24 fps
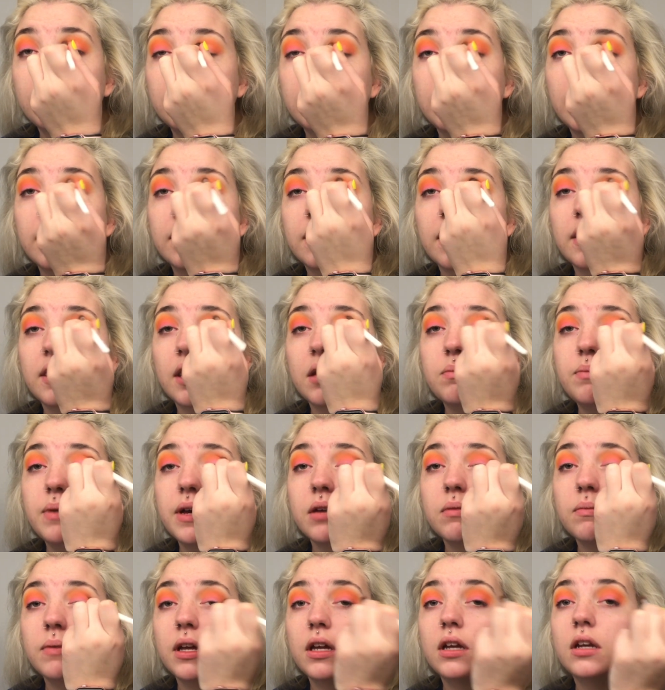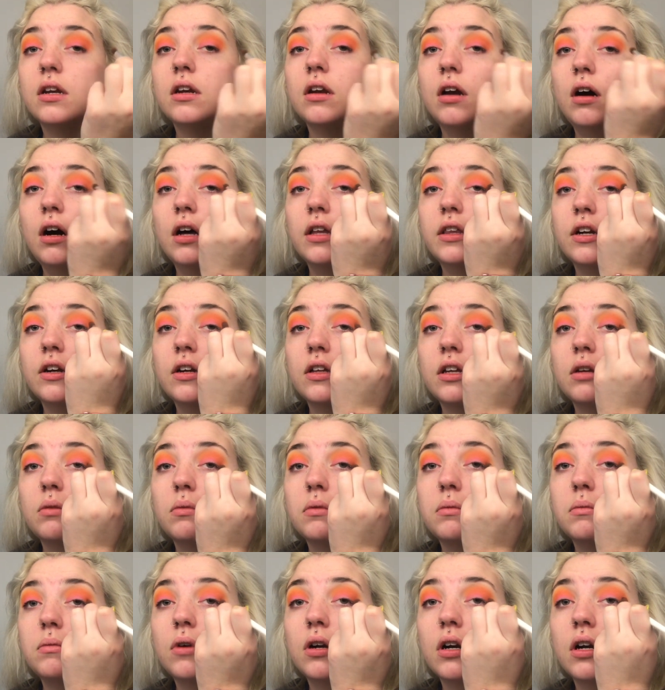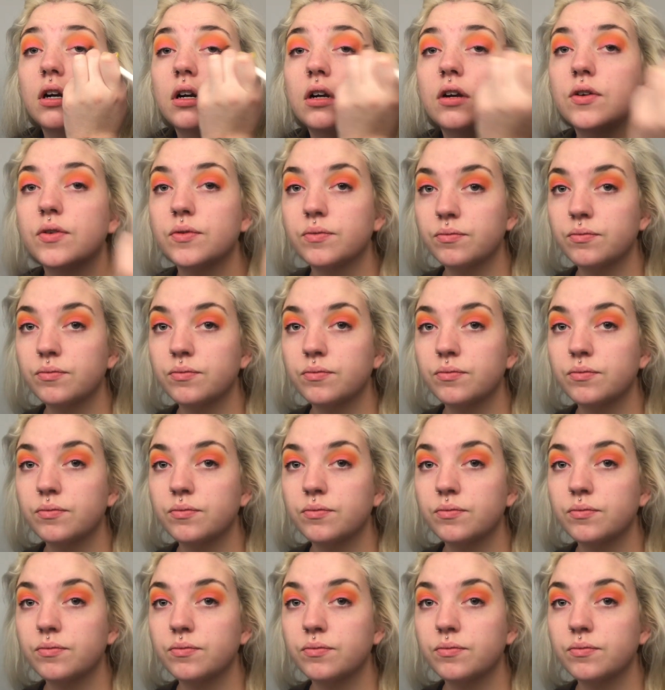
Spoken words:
Does get that pigment on there a little bit more.